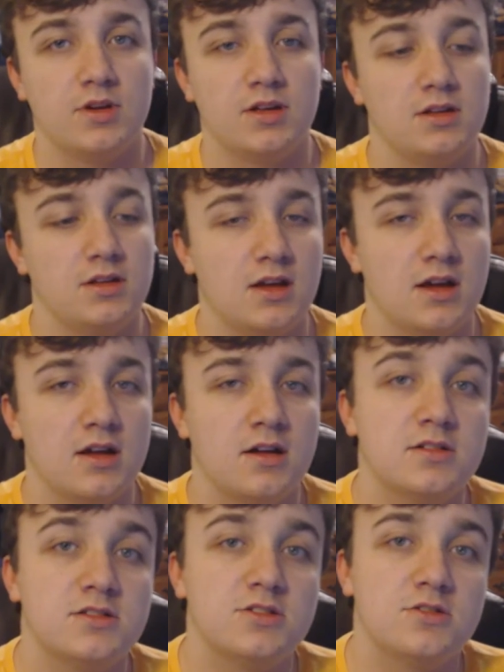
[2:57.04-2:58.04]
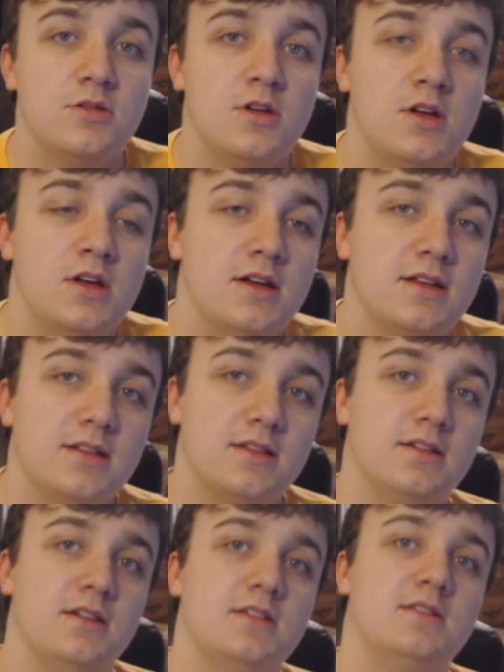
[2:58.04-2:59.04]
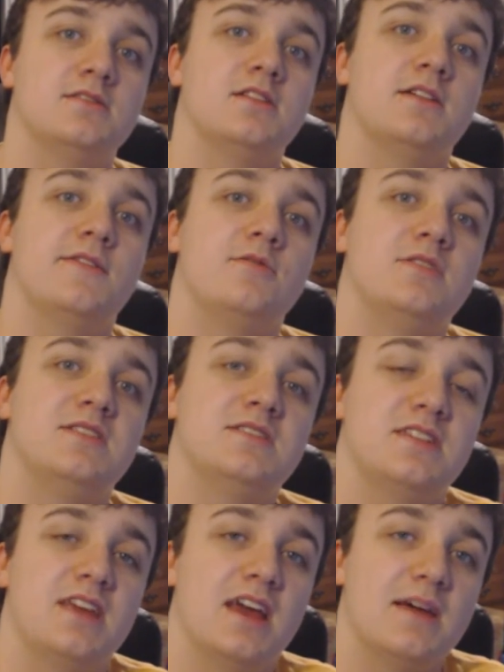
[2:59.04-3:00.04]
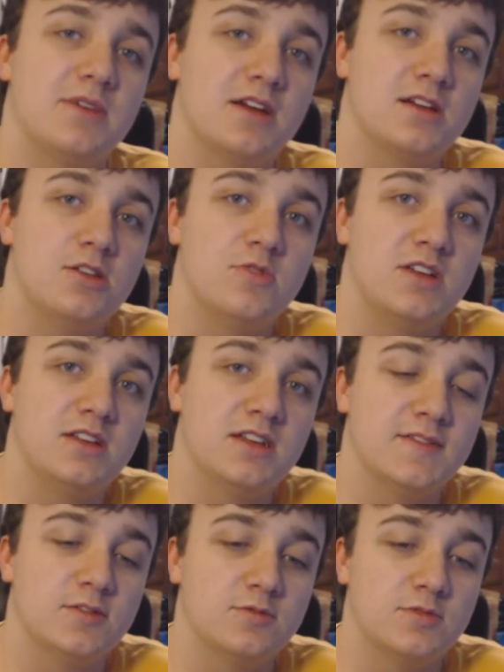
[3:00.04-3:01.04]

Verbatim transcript: But yeah, also to end this off, I wanted to say happy Halloween to